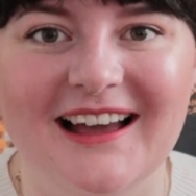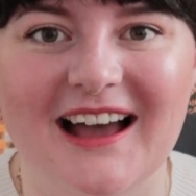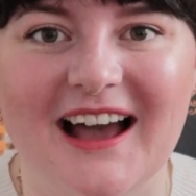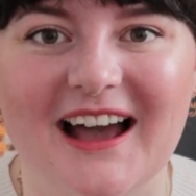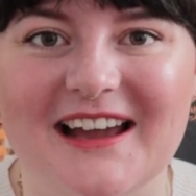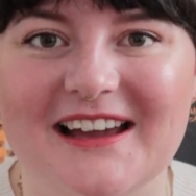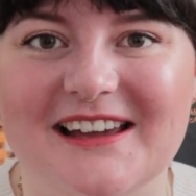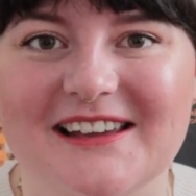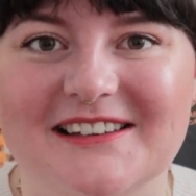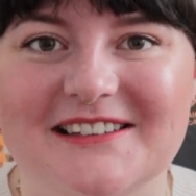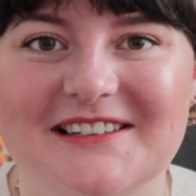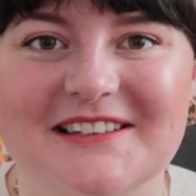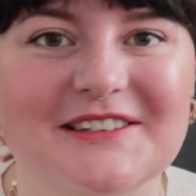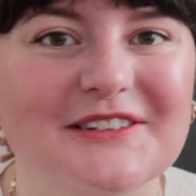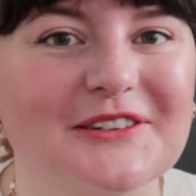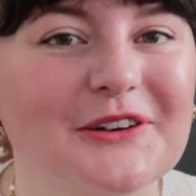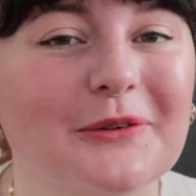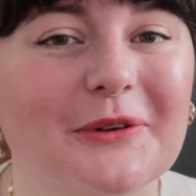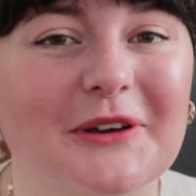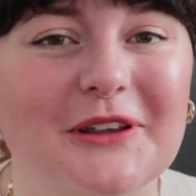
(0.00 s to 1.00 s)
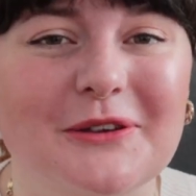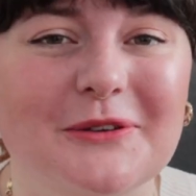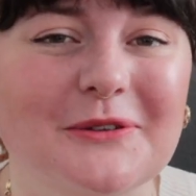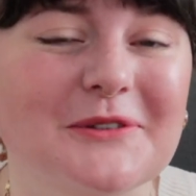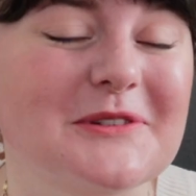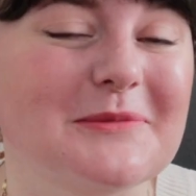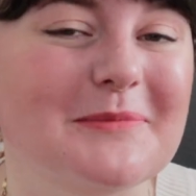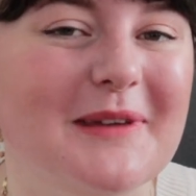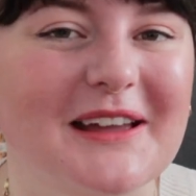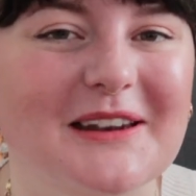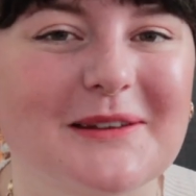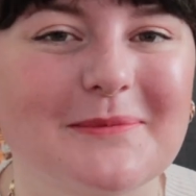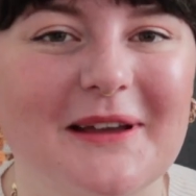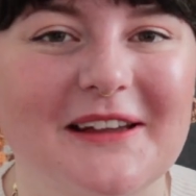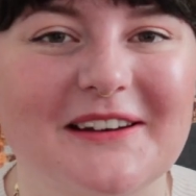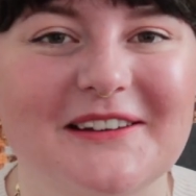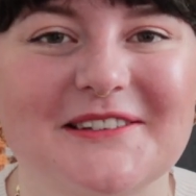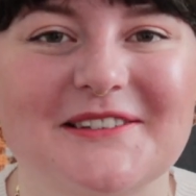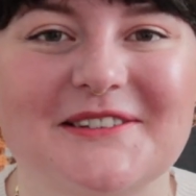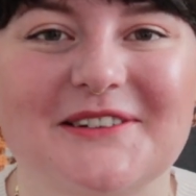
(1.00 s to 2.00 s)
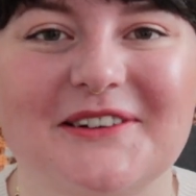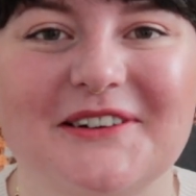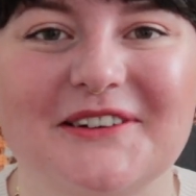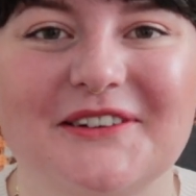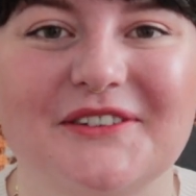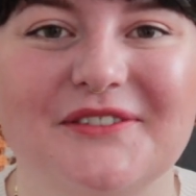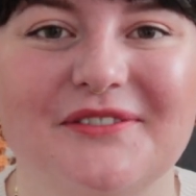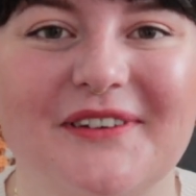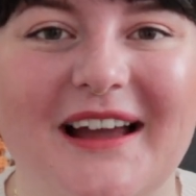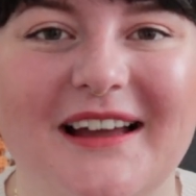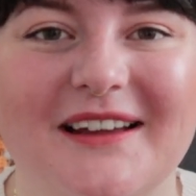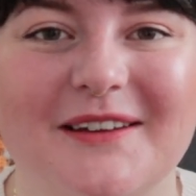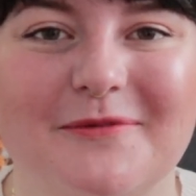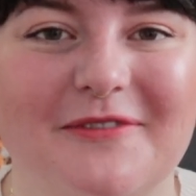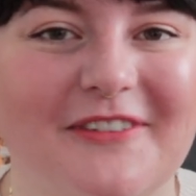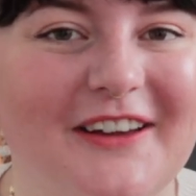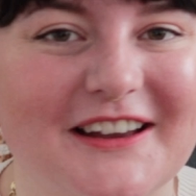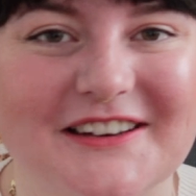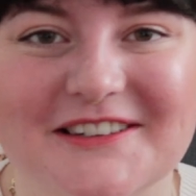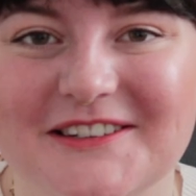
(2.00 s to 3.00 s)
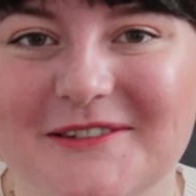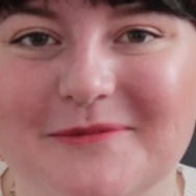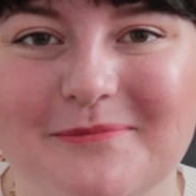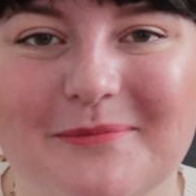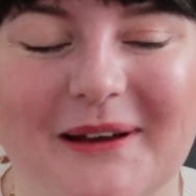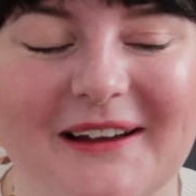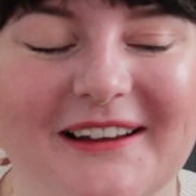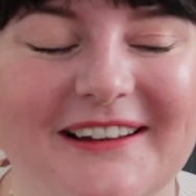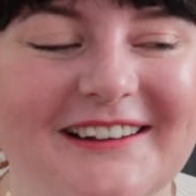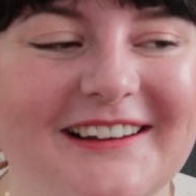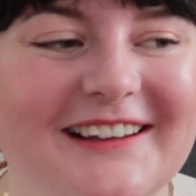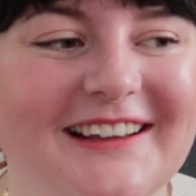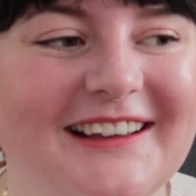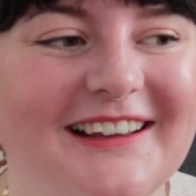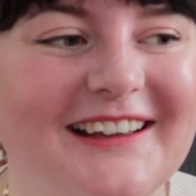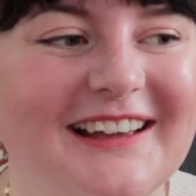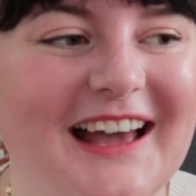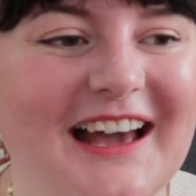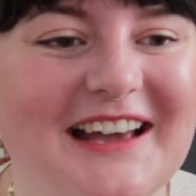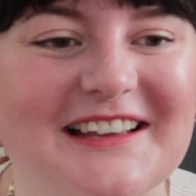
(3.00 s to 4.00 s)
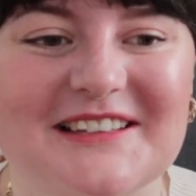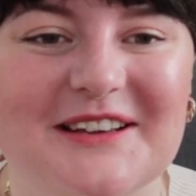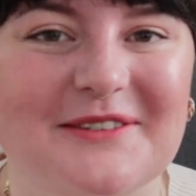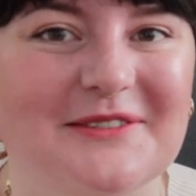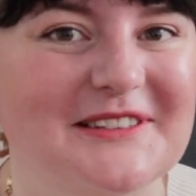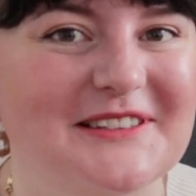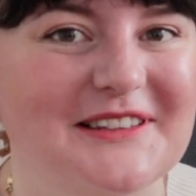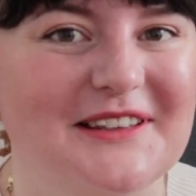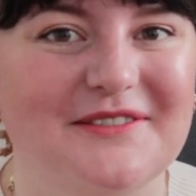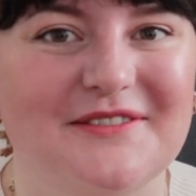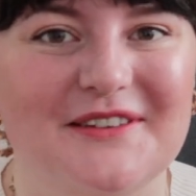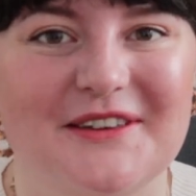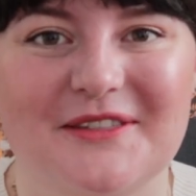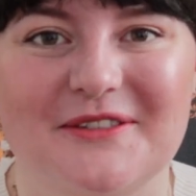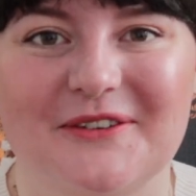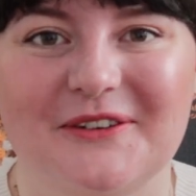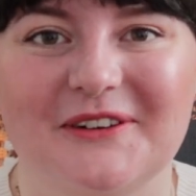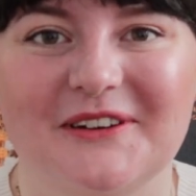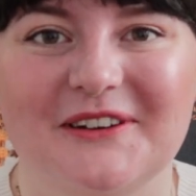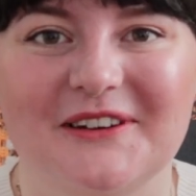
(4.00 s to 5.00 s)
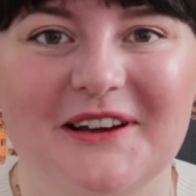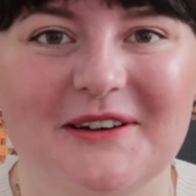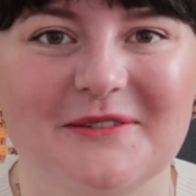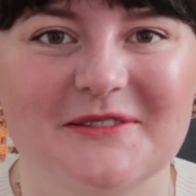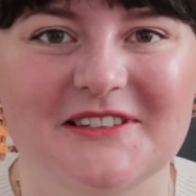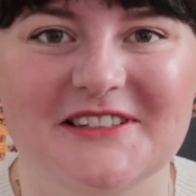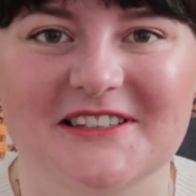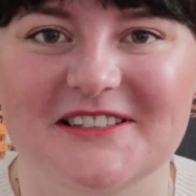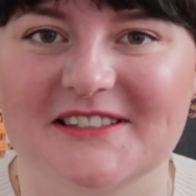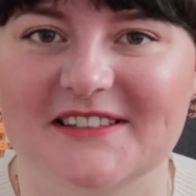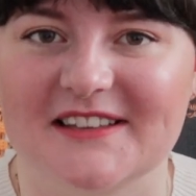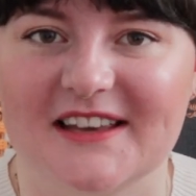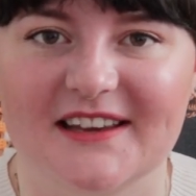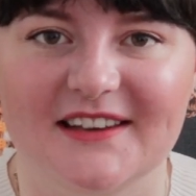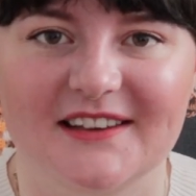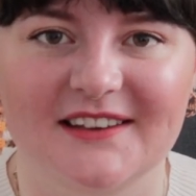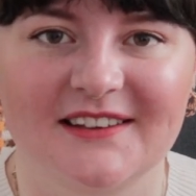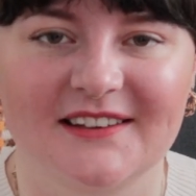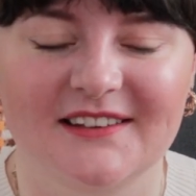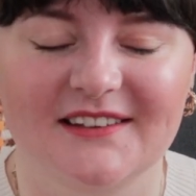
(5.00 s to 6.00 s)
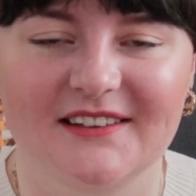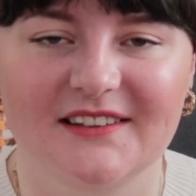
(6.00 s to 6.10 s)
I didn't know a huge amount about historical fashion, but as I was leafing through, I was just like,